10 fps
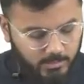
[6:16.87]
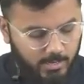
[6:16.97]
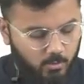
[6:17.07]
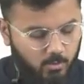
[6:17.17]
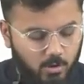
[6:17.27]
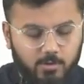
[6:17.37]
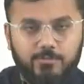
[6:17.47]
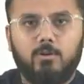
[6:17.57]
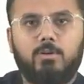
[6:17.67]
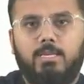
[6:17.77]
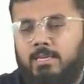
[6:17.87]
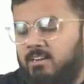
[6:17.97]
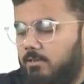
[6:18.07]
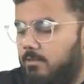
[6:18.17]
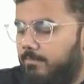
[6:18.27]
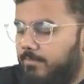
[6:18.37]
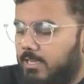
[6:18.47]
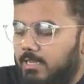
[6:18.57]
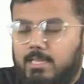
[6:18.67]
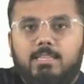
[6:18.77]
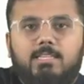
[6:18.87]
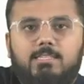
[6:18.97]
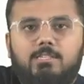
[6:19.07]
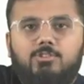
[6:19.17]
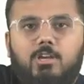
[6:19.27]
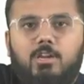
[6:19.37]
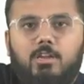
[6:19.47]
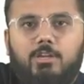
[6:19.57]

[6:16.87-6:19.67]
Now all of you look here, this is your